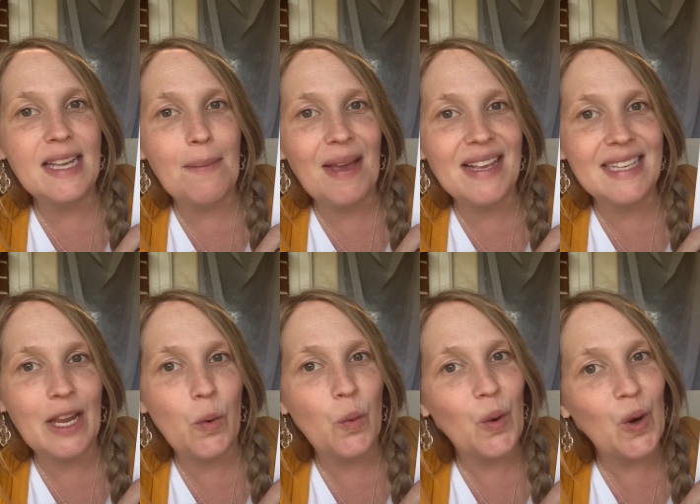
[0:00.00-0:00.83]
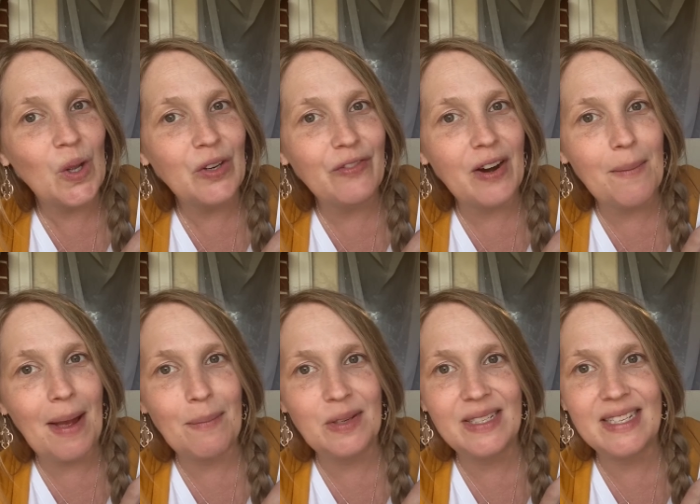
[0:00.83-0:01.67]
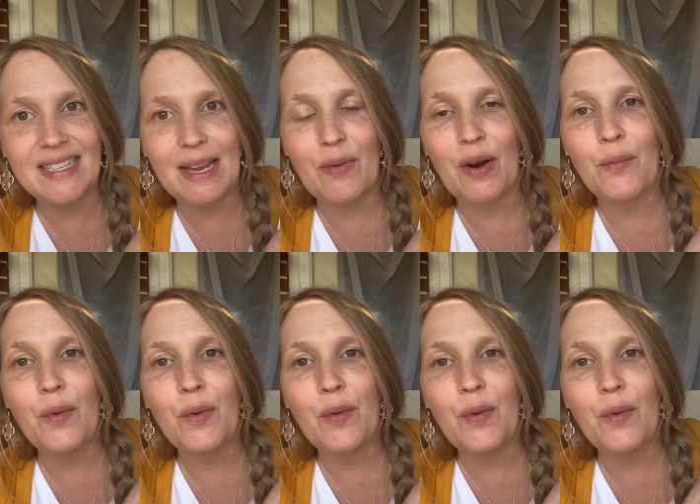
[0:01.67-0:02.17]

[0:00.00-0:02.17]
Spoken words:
Amazing World from Apples to Zebra,